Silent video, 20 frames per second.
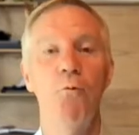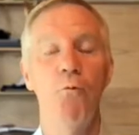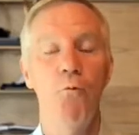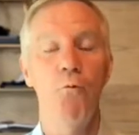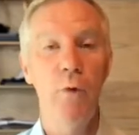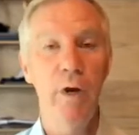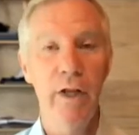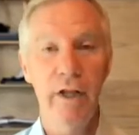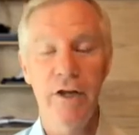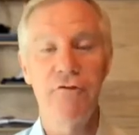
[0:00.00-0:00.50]

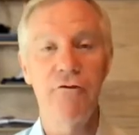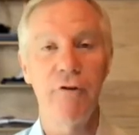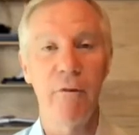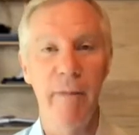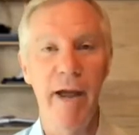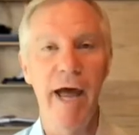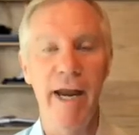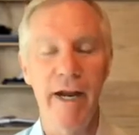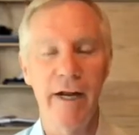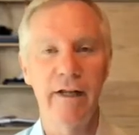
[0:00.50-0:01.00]
really
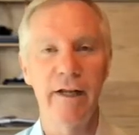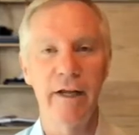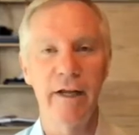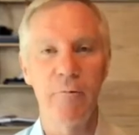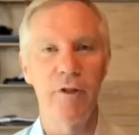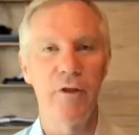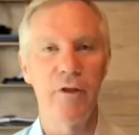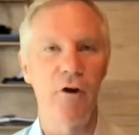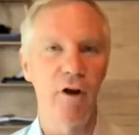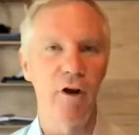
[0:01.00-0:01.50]
dramatically
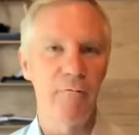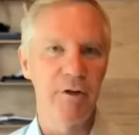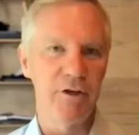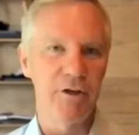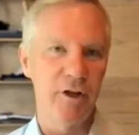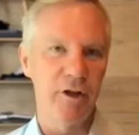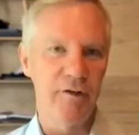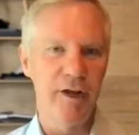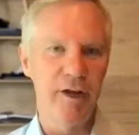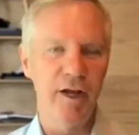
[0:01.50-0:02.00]
with
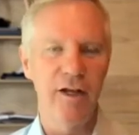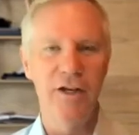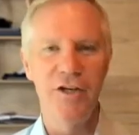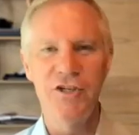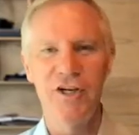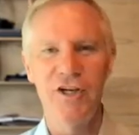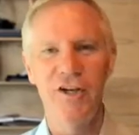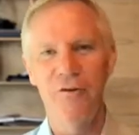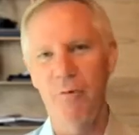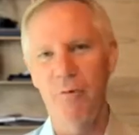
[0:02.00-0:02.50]
artificial
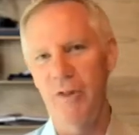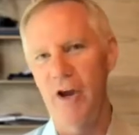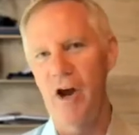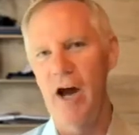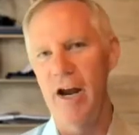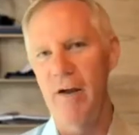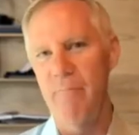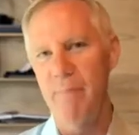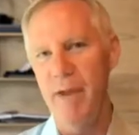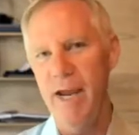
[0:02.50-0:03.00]
intelligence, with
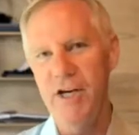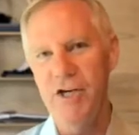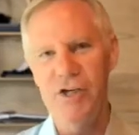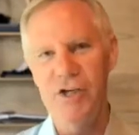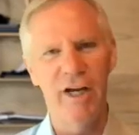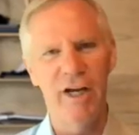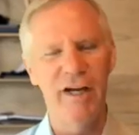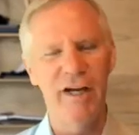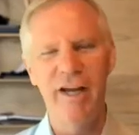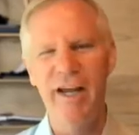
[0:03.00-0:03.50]

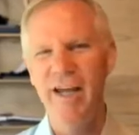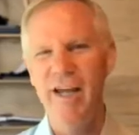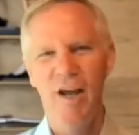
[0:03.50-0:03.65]
automation,